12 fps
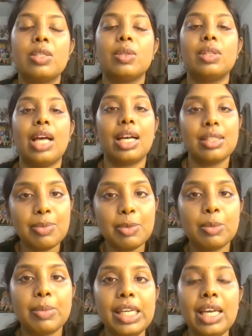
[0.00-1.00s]
So the answer
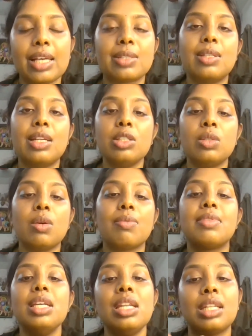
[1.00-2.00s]
would be extraction
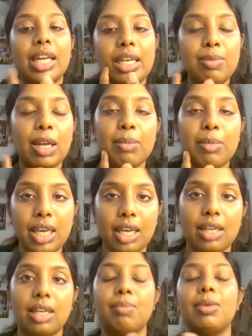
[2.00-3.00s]
of the right primary
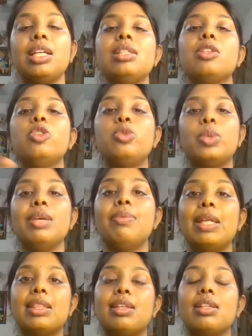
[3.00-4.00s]
canine, because usually
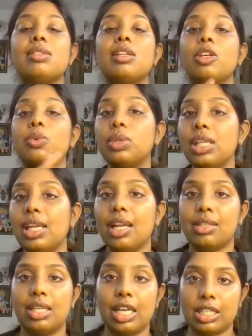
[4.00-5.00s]
when there is a
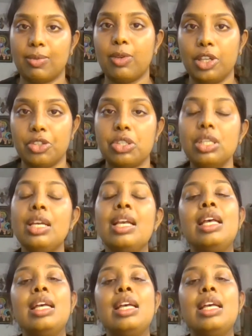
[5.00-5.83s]
unilateral exfoliation,